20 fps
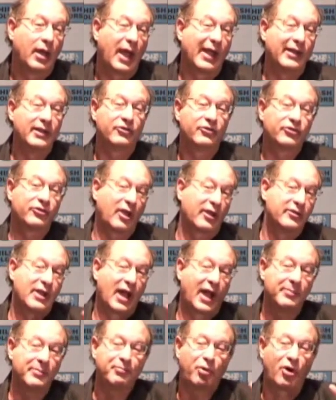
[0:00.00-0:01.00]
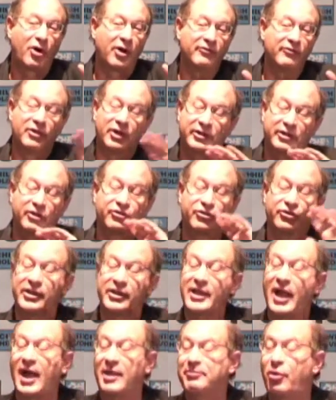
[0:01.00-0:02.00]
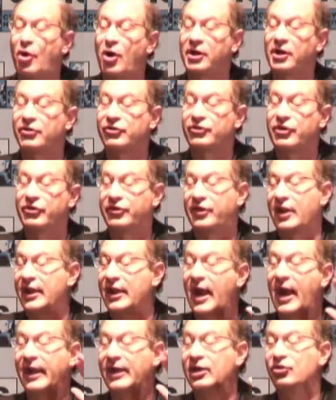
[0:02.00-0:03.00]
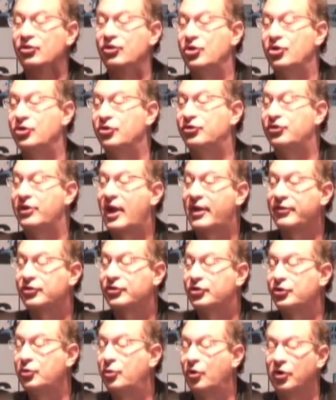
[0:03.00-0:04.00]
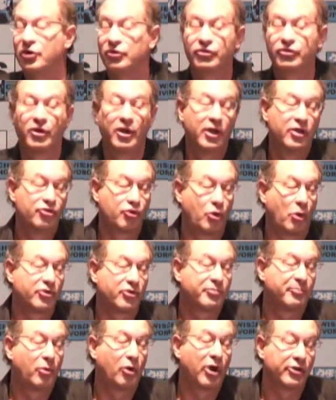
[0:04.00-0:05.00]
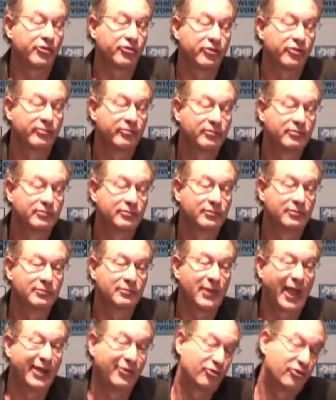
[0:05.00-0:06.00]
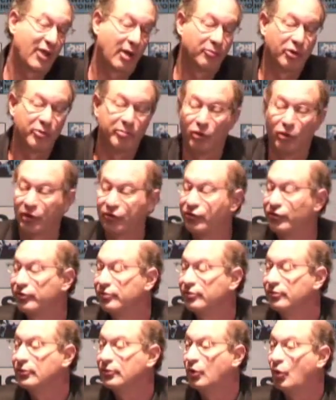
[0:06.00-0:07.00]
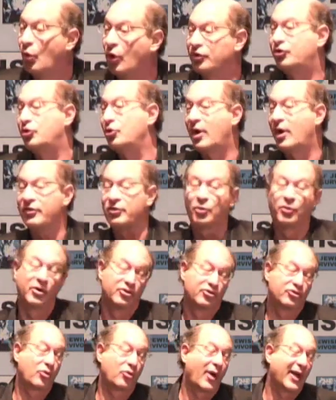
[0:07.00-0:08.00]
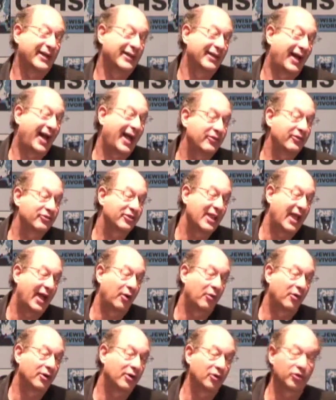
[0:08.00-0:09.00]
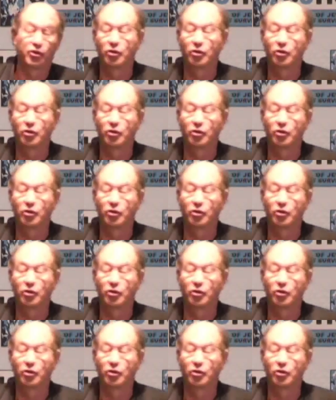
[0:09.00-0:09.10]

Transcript: And it's a nonpartisan, look, this is a nonpartisan thing. I can use another two words: George Bush, H.W. Bush. or two other words, Dwight Eisenhower, or